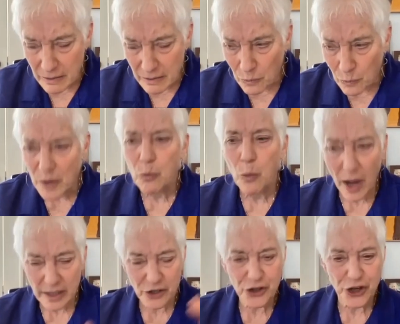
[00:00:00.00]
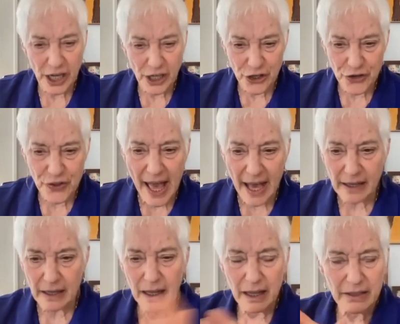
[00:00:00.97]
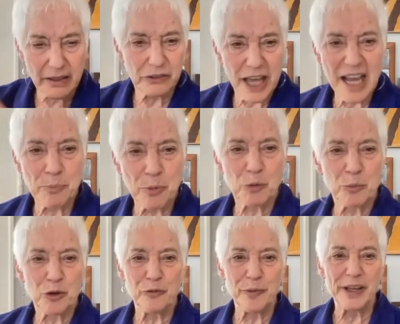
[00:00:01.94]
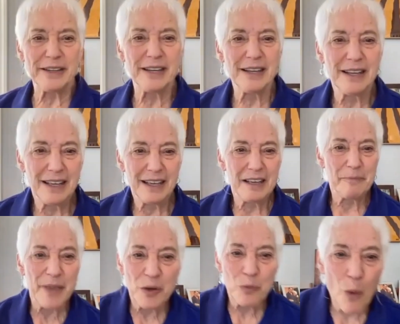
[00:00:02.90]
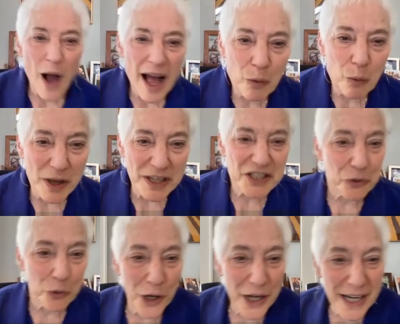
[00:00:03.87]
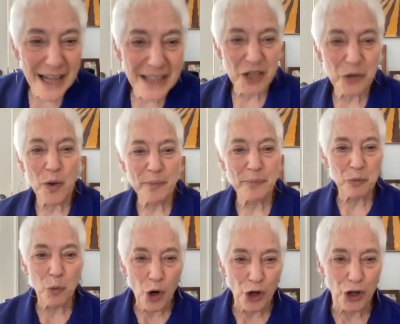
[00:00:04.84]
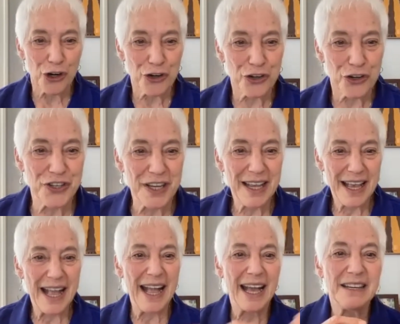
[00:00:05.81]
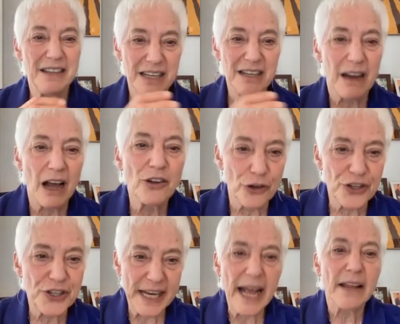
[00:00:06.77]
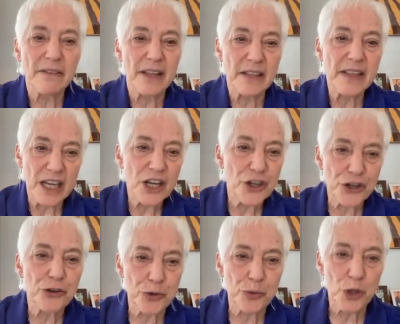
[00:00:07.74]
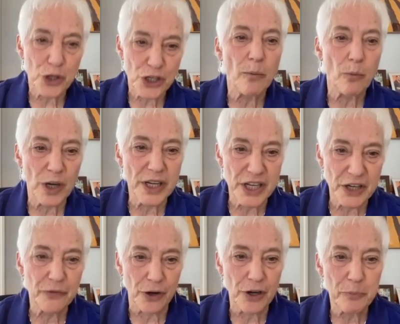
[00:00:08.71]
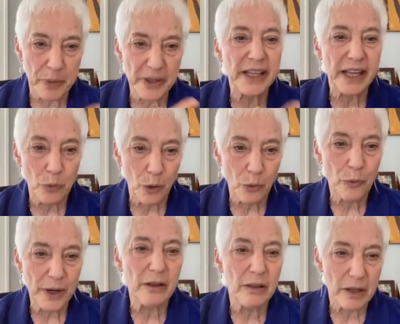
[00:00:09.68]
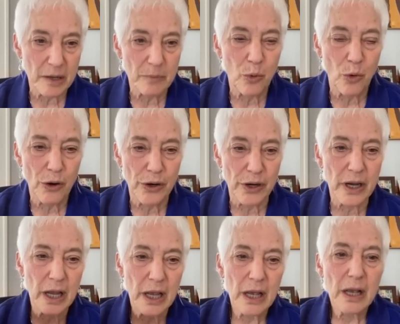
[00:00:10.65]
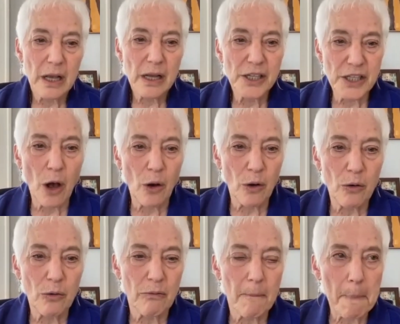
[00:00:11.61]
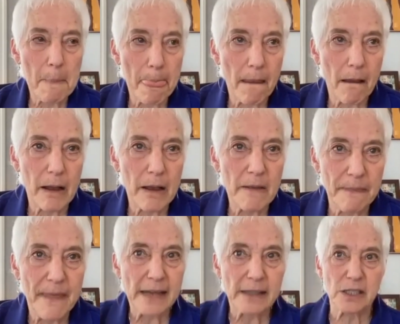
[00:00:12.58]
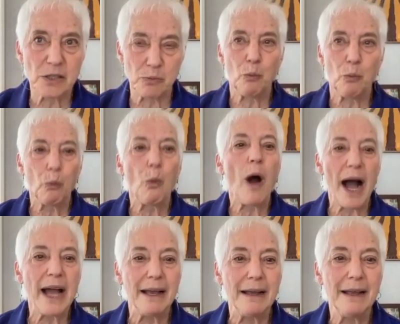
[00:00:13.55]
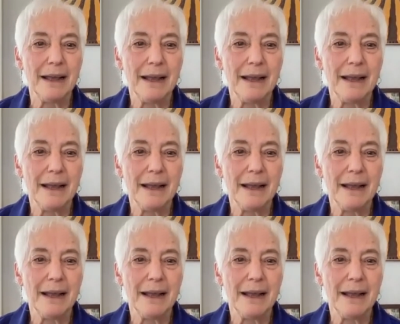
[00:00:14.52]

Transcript: we wanted to change that. The labor movement, meanwhile, wasn't organizing women workers and didn't understand that the issues were somewhat different, but they were real and important. So that's why,